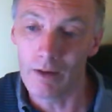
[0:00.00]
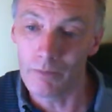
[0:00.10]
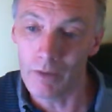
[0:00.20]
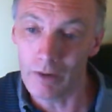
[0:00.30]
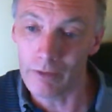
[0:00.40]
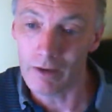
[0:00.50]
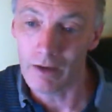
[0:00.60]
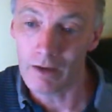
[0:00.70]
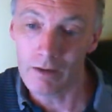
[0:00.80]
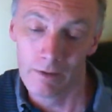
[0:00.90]
when I was a
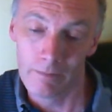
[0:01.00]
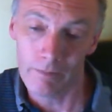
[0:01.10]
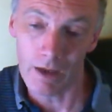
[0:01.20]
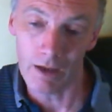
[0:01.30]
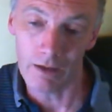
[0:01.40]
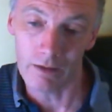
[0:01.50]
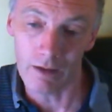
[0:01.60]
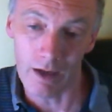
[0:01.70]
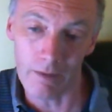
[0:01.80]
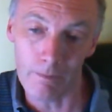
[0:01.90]
kid, and
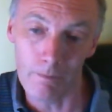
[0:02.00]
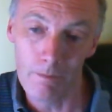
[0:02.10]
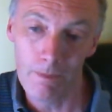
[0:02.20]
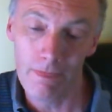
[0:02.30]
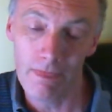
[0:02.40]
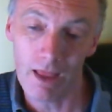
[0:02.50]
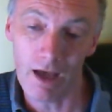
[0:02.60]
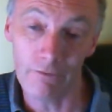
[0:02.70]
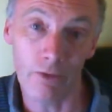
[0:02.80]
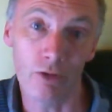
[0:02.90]

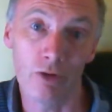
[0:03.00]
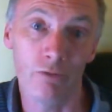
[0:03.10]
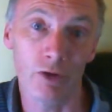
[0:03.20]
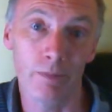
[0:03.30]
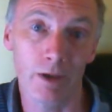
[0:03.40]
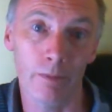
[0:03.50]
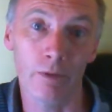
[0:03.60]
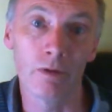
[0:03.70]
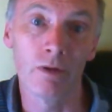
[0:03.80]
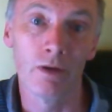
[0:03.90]
I've followed a few
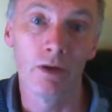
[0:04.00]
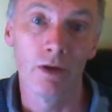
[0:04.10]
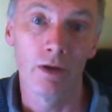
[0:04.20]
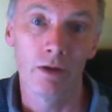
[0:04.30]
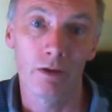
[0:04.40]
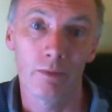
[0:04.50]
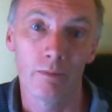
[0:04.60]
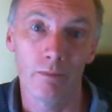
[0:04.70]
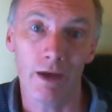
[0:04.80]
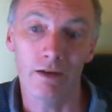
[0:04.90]
people
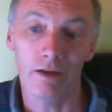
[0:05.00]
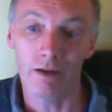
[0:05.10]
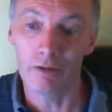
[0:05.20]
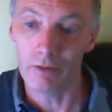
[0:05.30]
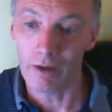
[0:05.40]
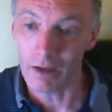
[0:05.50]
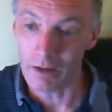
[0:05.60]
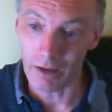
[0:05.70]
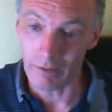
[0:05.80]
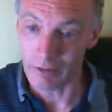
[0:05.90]
making.
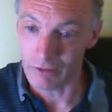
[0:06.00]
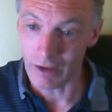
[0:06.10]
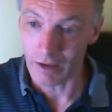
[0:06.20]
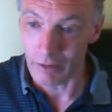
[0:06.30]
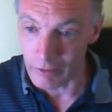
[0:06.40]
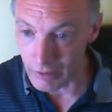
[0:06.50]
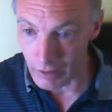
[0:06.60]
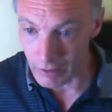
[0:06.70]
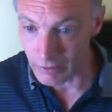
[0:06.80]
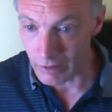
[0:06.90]
I'll have to check out your
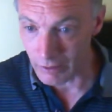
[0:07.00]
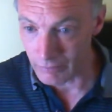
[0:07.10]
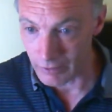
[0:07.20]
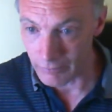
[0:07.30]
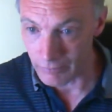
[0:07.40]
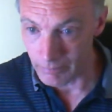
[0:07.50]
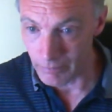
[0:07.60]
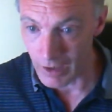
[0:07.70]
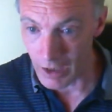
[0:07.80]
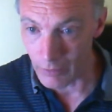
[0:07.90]
channel itself, and if
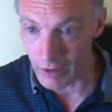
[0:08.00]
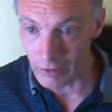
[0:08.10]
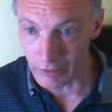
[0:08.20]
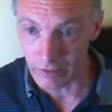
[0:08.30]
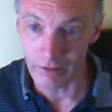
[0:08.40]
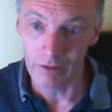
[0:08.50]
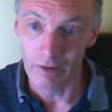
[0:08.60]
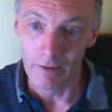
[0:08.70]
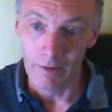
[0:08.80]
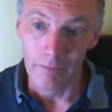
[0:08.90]
anyone else is
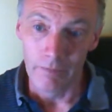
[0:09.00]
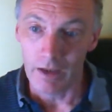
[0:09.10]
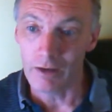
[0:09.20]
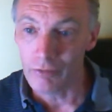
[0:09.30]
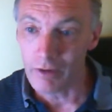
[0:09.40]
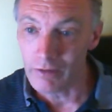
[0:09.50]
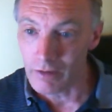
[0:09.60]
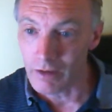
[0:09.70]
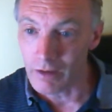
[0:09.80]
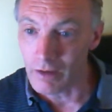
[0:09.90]

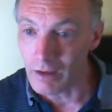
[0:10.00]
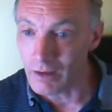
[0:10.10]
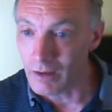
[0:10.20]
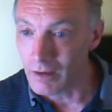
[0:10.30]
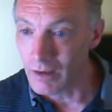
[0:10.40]
interested in the